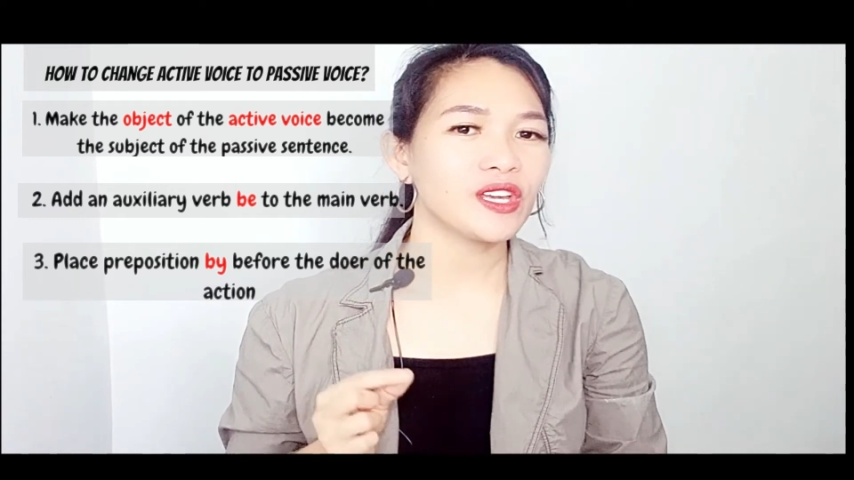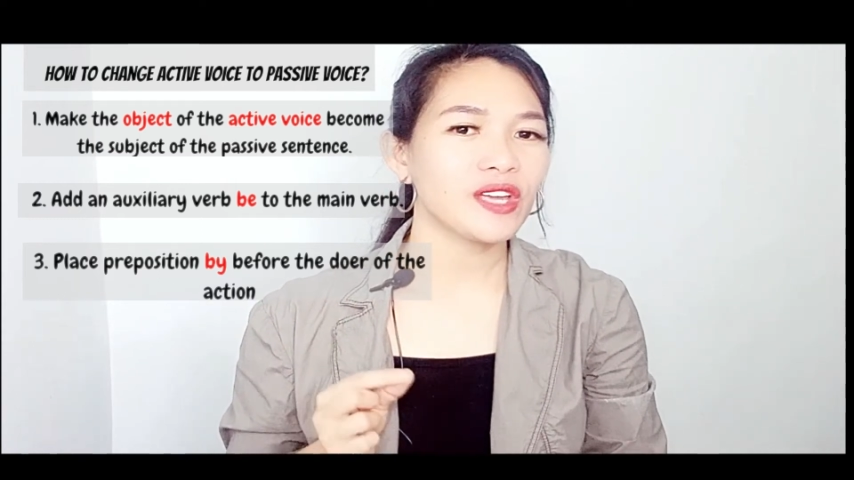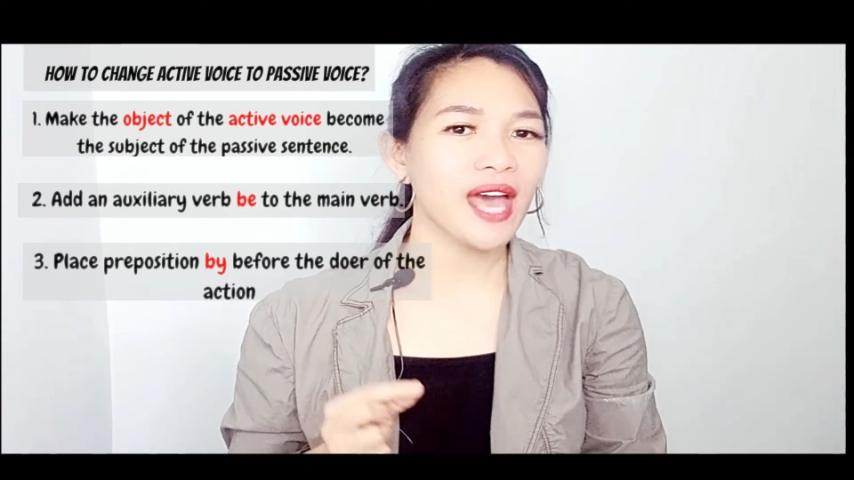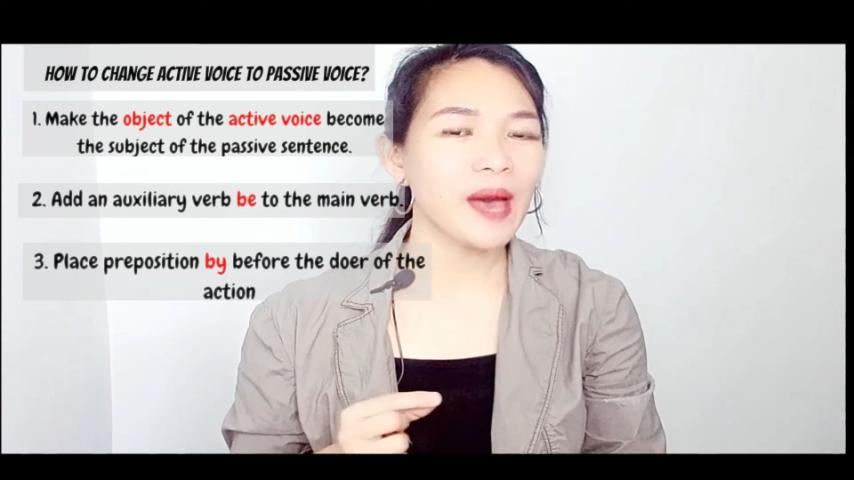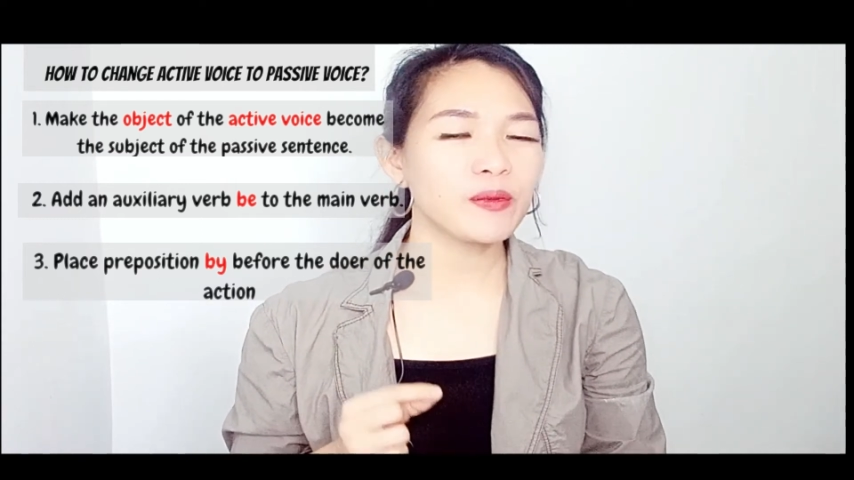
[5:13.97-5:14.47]

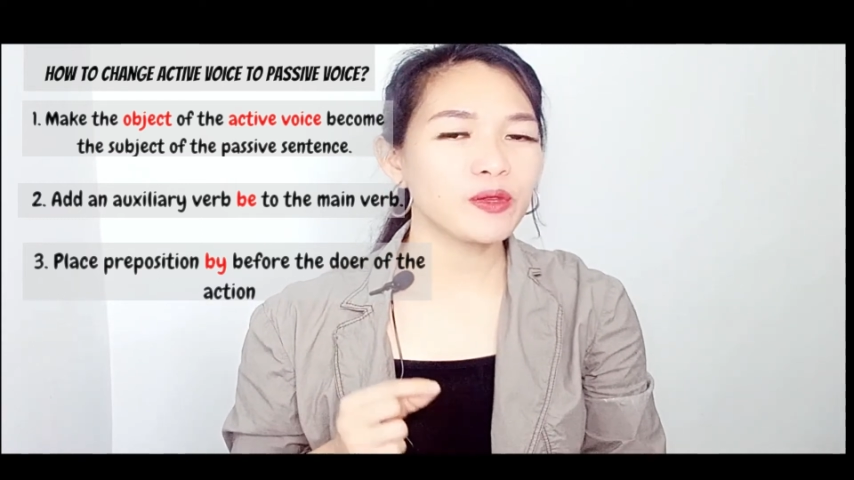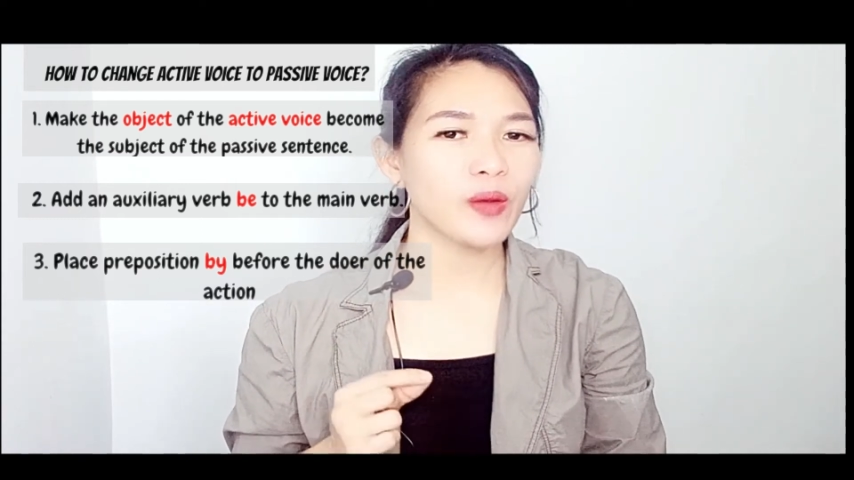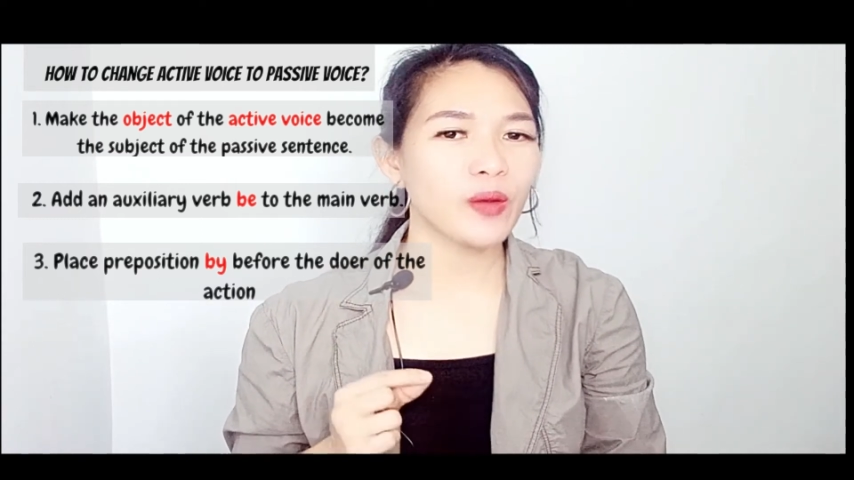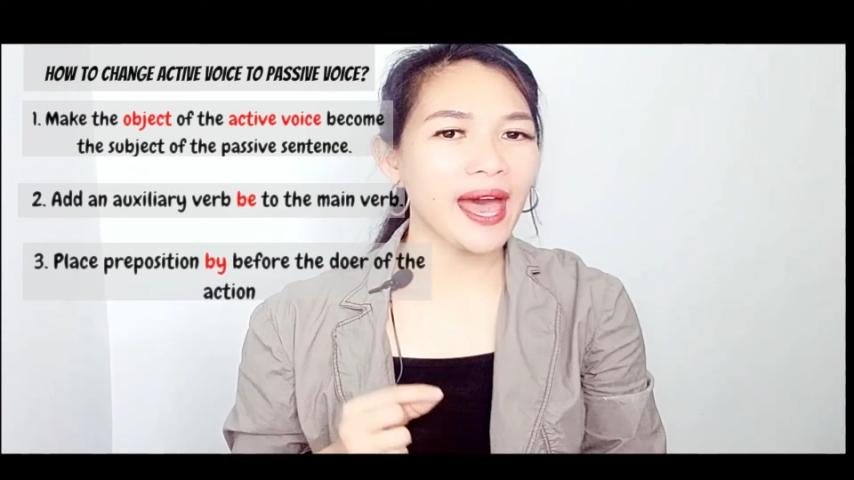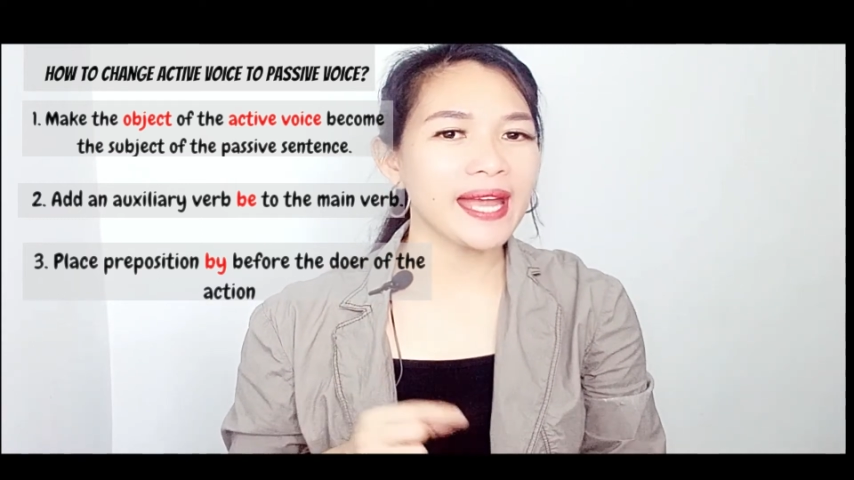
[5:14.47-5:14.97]
You have
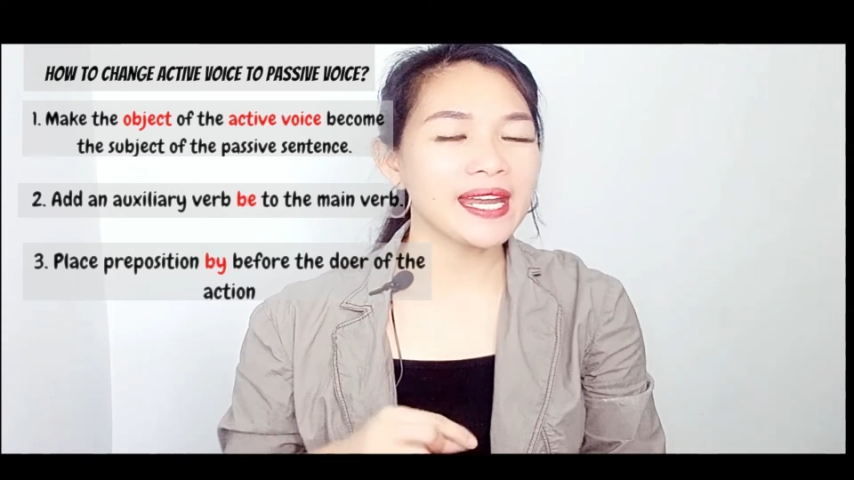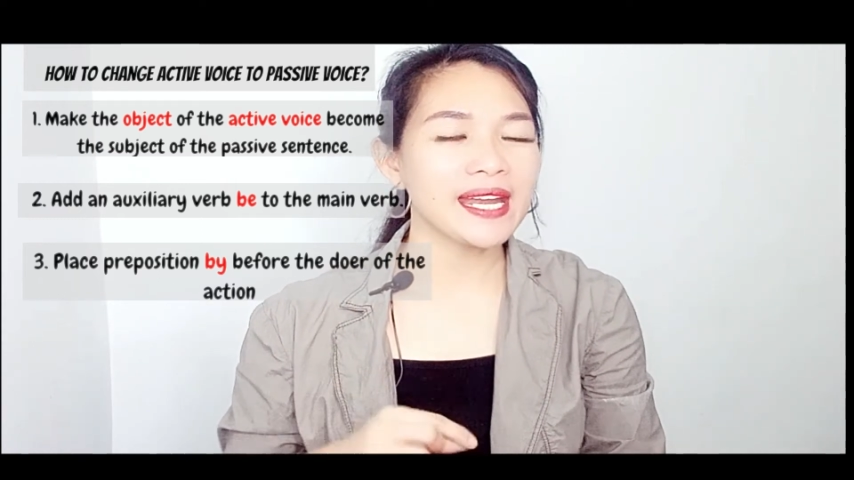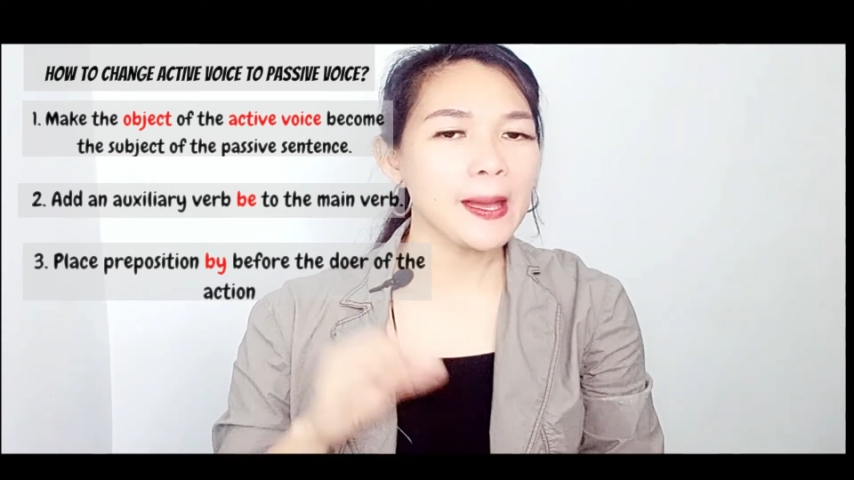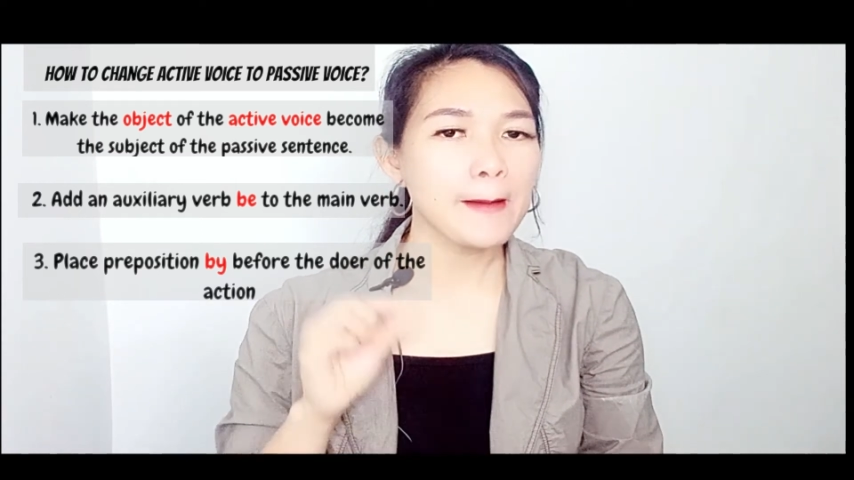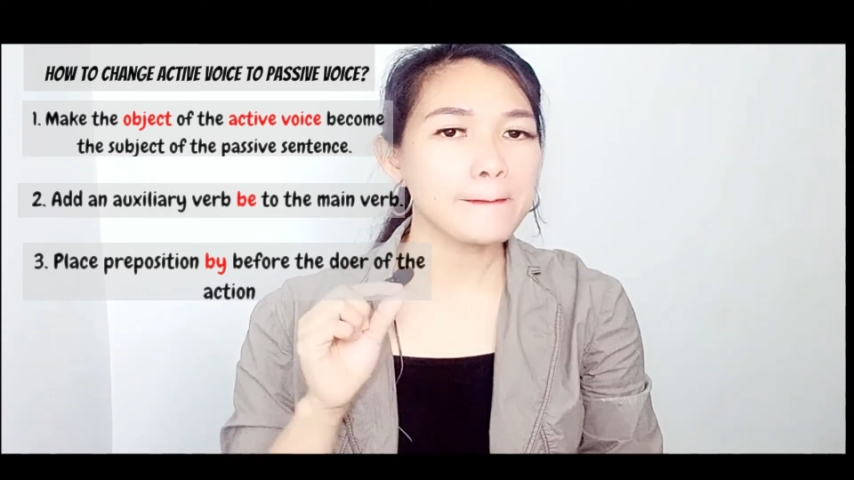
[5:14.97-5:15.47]
to
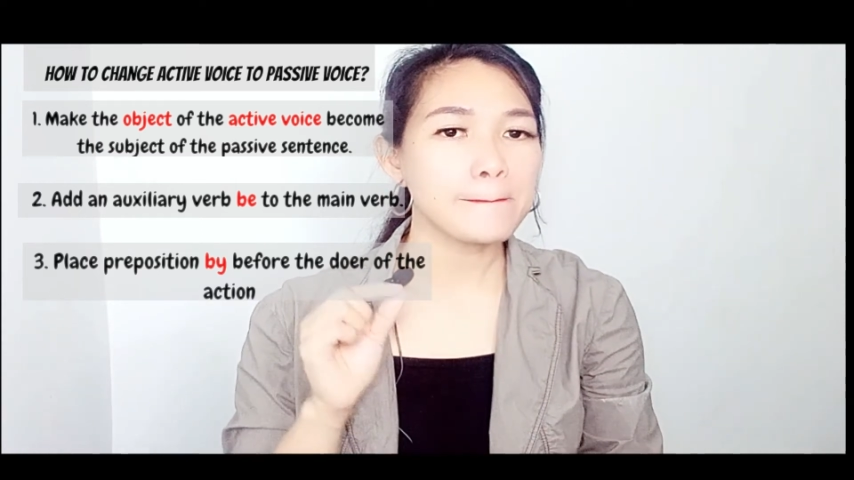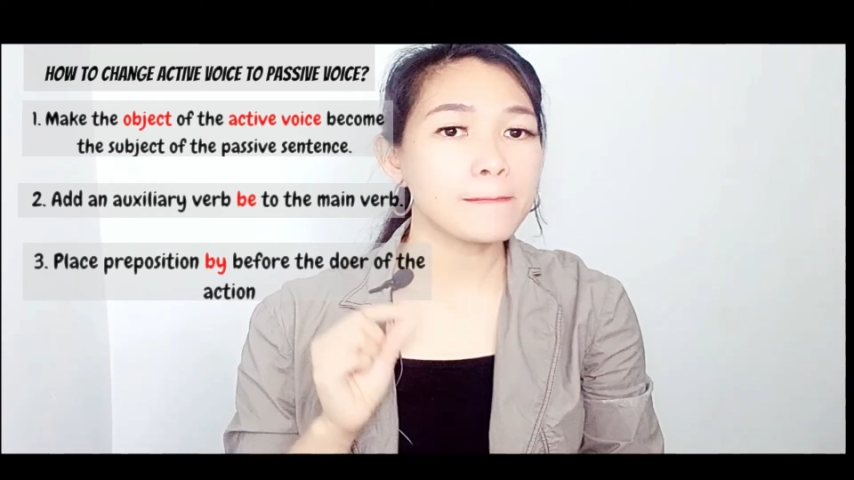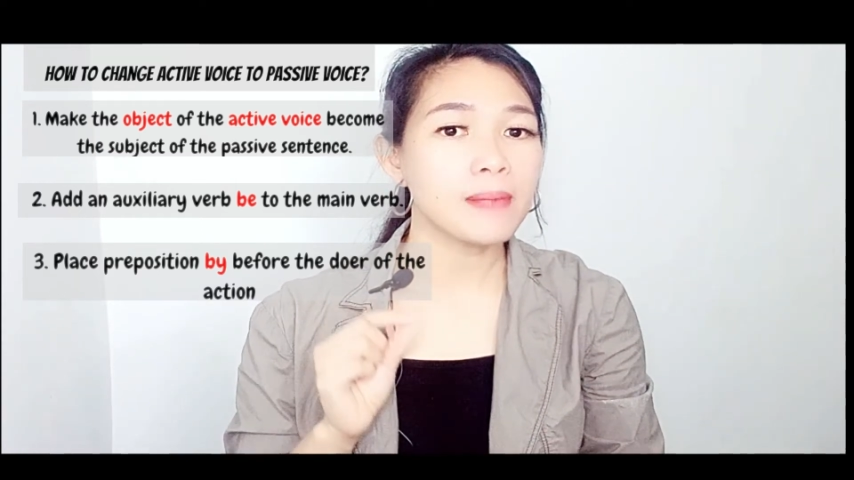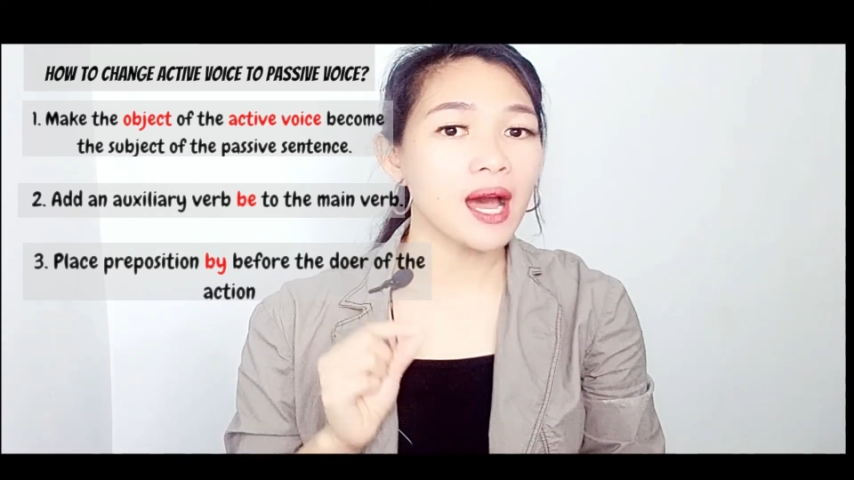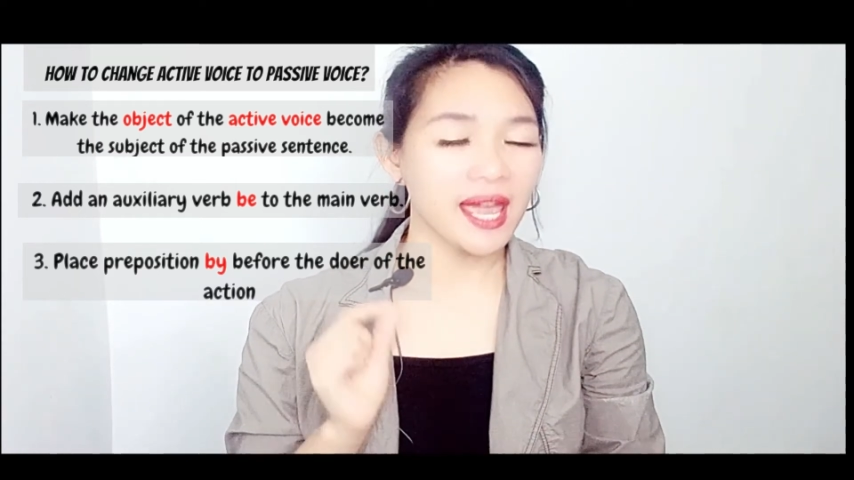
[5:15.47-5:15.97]
add
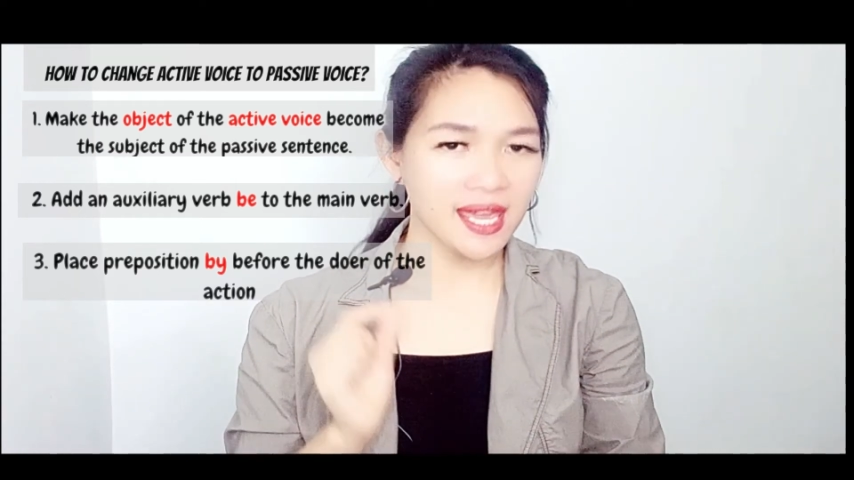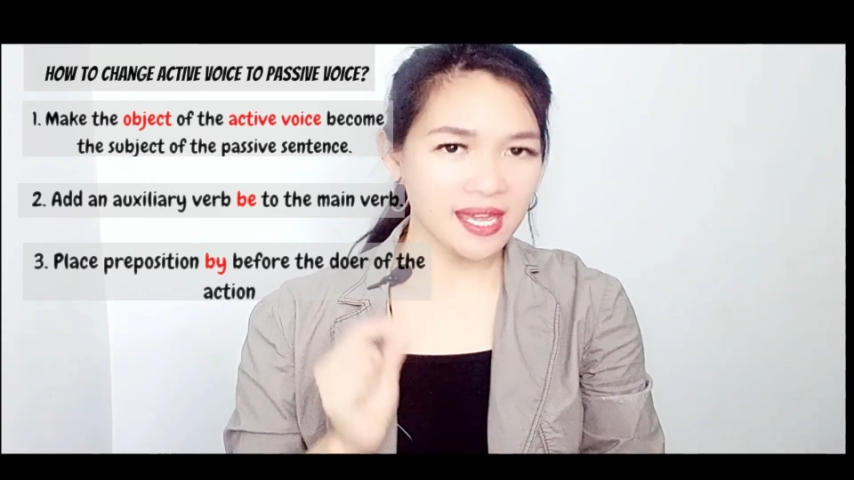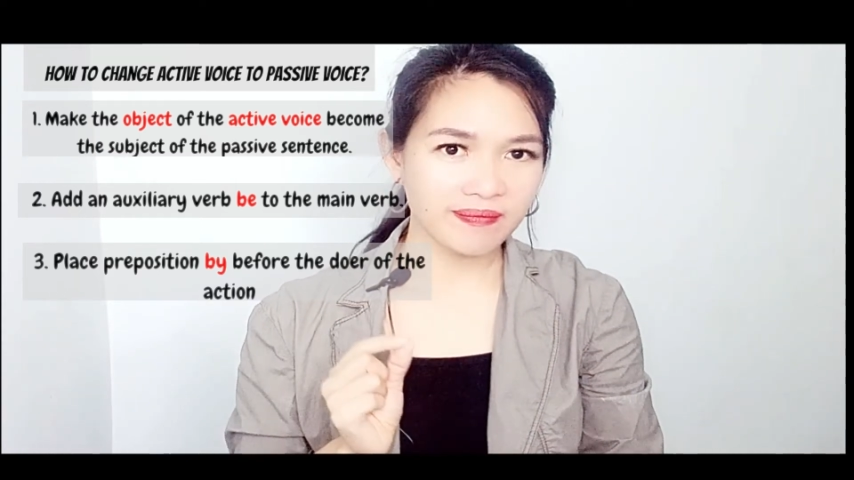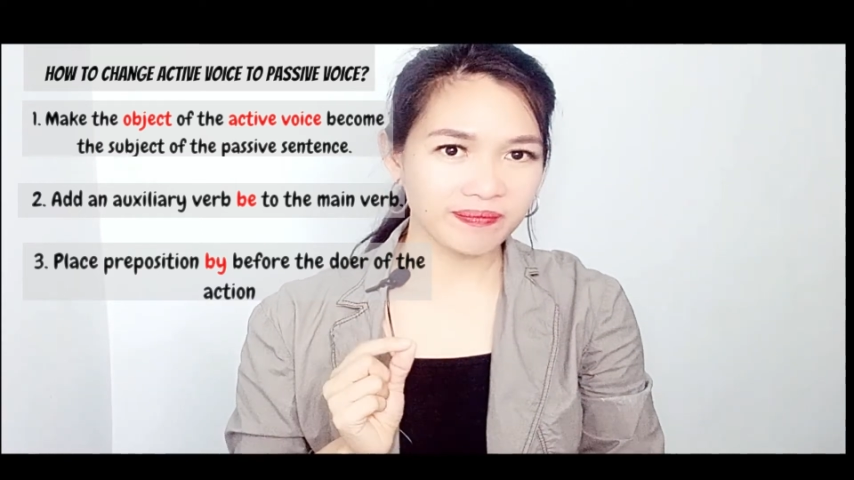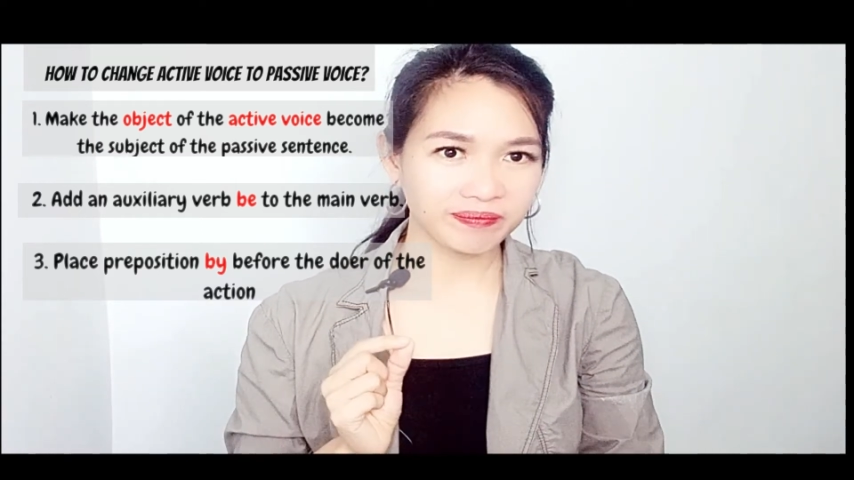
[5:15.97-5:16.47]
by.